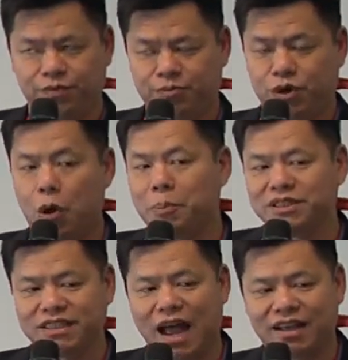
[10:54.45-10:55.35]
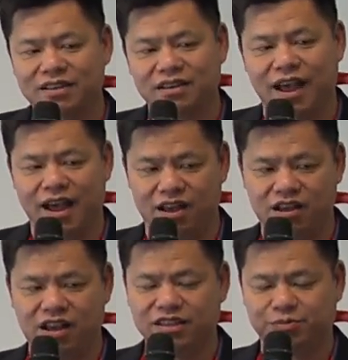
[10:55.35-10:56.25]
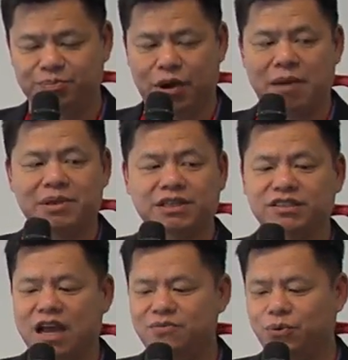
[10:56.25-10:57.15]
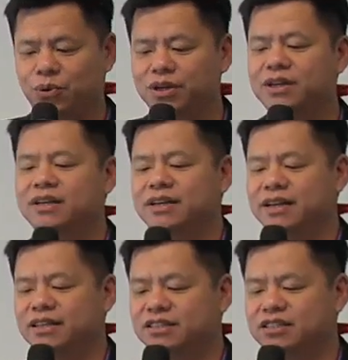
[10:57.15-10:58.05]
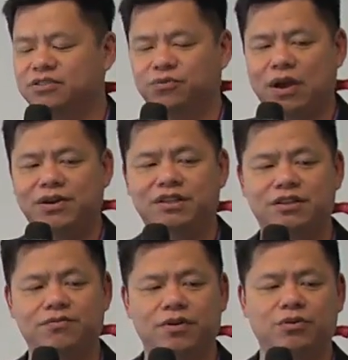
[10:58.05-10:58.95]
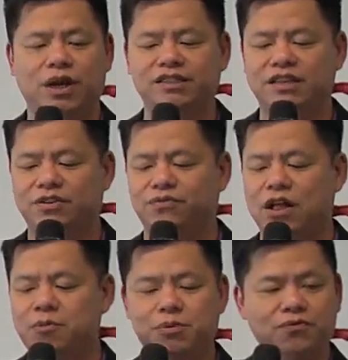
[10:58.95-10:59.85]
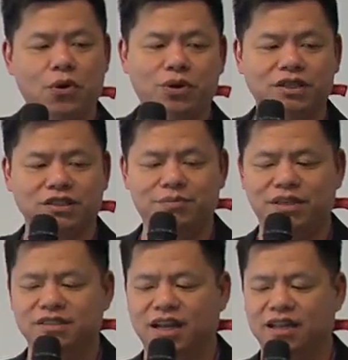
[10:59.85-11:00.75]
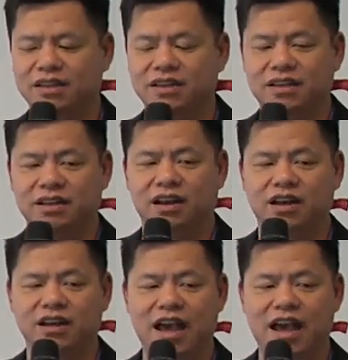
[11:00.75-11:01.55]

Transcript: put OpenStack uh, as primarily designed for. It's very, when I say developer focused, it means that uh,